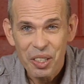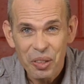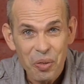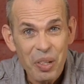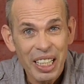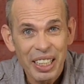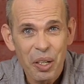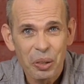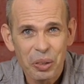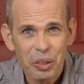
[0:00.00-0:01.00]
should really
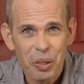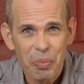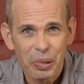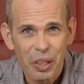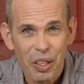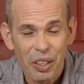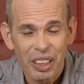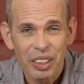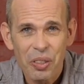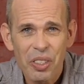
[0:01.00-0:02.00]
go to your
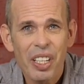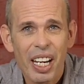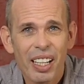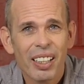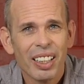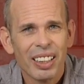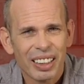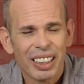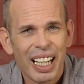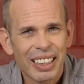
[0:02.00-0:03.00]
blog. You share
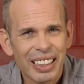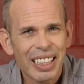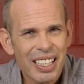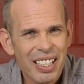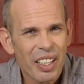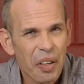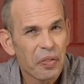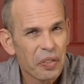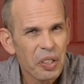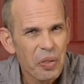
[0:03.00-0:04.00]
at least a
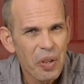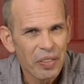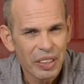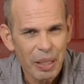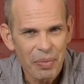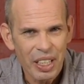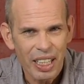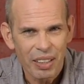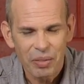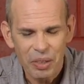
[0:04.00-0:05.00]
few of them
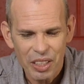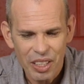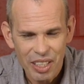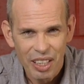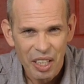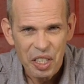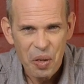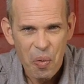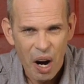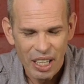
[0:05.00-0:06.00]
there, which is
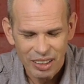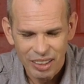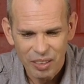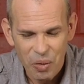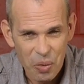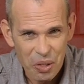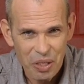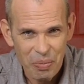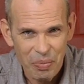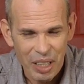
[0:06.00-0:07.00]
quite
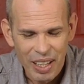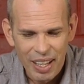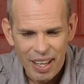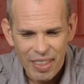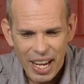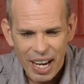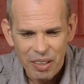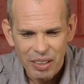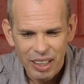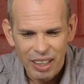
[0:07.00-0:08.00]
awesome.
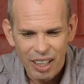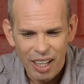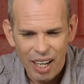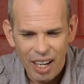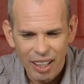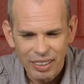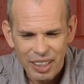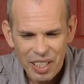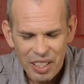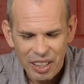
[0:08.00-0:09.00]
Now,
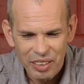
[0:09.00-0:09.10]
there's